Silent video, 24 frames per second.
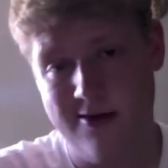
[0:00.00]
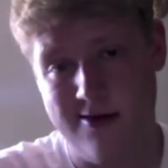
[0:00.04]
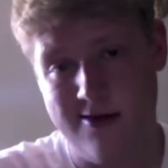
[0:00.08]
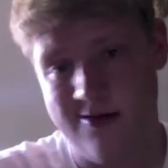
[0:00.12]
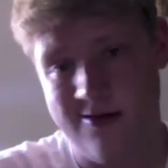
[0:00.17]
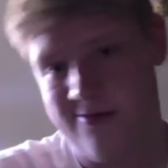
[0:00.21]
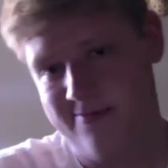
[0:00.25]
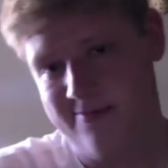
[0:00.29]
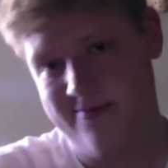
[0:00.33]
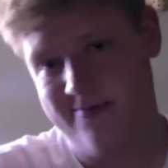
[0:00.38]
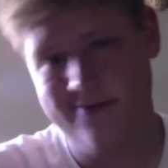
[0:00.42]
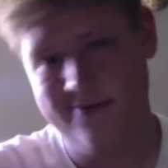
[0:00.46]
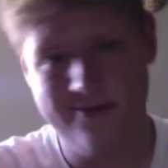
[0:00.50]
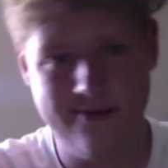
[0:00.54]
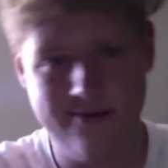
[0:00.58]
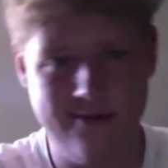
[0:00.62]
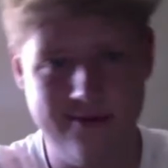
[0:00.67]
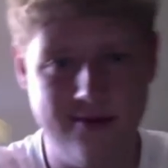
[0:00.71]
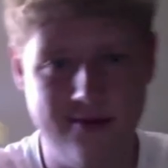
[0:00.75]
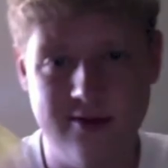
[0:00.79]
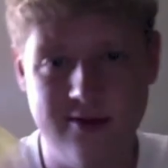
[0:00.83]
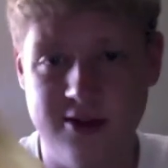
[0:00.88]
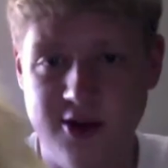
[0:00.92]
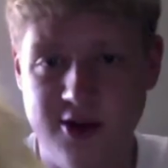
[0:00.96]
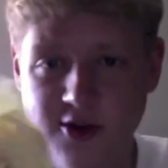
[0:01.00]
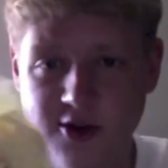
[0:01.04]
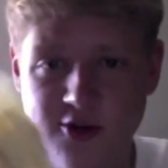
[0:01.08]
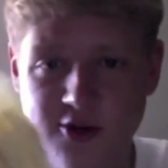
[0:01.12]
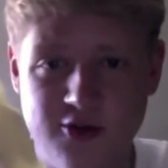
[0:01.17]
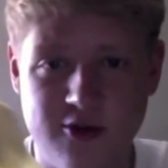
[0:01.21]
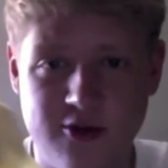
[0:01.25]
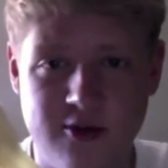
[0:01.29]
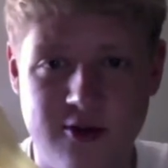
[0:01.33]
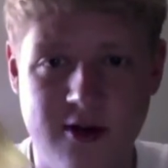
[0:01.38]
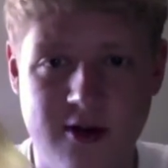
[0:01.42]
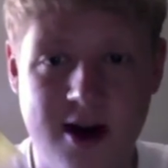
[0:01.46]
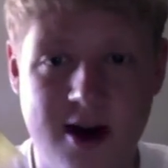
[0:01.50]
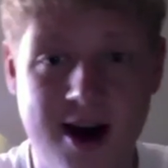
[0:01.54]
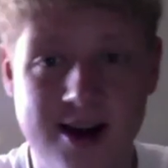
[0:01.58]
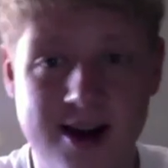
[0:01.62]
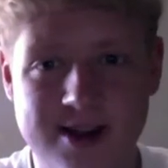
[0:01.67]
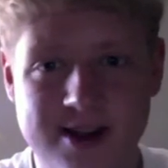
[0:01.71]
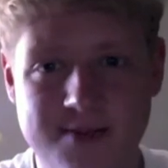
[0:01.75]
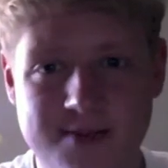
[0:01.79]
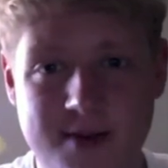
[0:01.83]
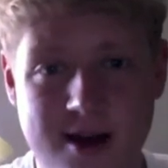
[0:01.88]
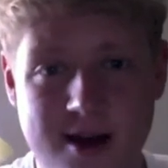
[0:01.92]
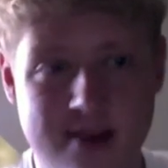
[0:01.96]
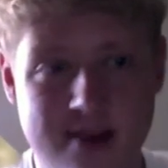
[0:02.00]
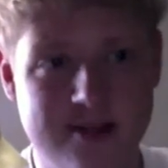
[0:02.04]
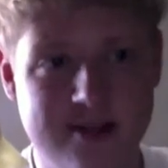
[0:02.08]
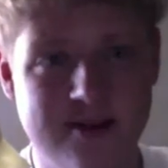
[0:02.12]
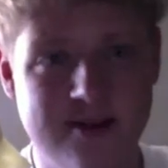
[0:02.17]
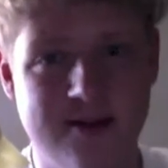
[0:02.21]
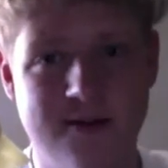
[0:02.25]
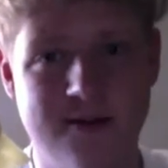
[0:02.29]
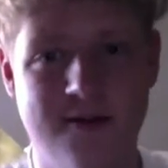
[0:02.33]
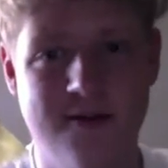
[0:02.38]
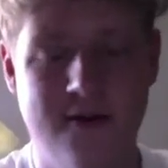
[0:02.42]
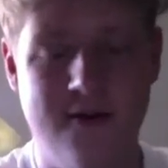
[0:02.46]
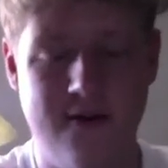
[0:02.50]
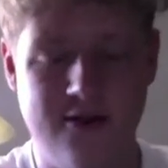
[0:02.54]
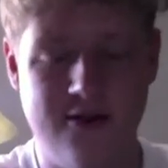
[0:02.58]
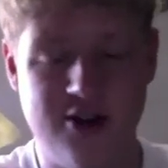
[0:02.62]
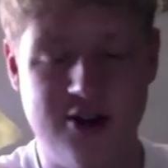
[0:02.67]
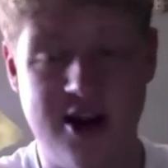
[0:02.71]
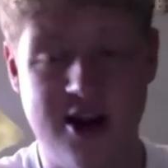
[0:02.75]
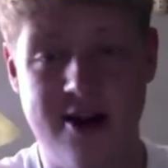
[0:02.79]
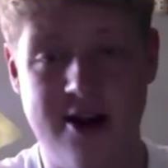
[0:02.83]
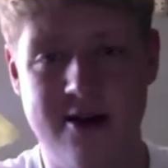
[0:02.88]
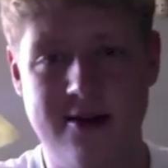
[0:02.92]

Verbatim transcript: you know, the usual hotspots of, of